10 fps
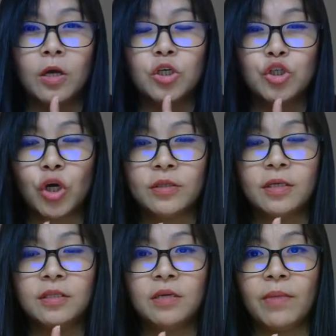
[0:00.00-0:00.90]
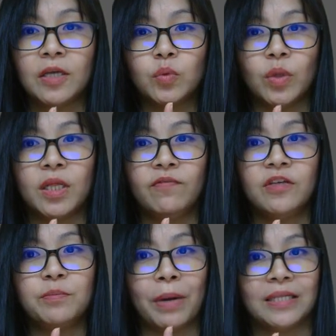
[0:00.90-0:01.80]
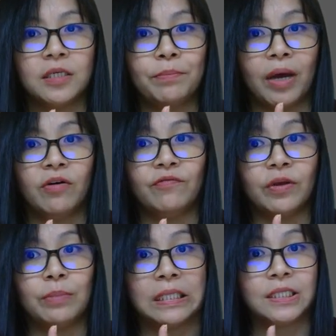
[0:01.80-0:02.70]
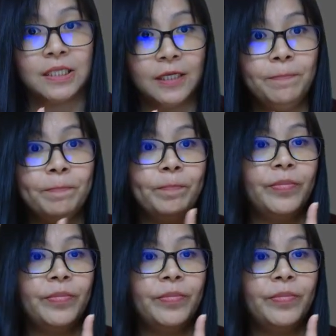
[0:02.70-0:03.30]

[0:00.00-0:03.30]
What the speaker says: shorter Tmax will give us better bioavailability.